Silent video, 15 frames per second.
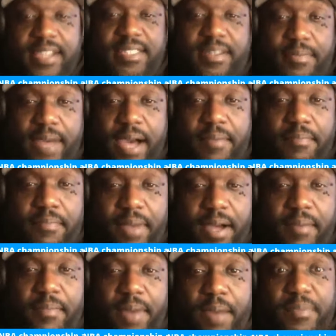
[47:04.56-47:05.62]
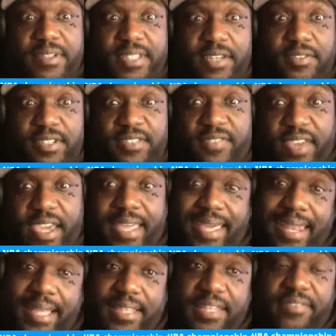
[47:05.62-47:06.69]
I'm a Celtics fan and I
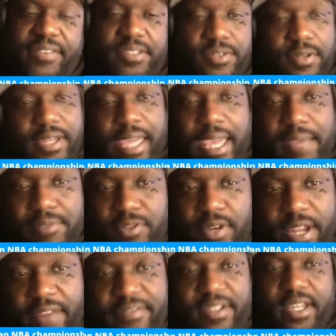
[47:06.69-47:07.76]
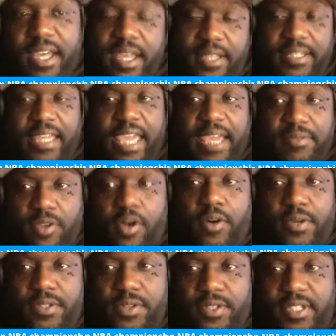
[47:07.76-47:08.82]
live here, so the game's always
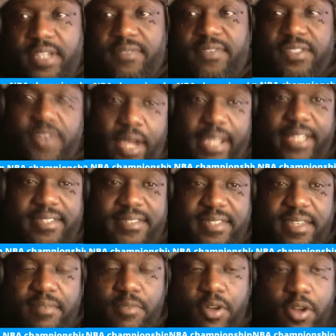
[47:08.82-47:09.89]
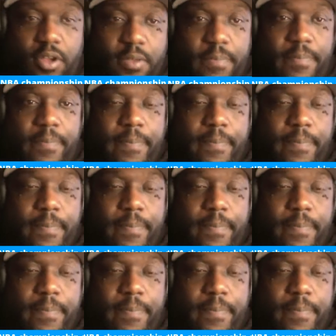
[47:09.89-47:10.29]
on TV, so I get to see them all.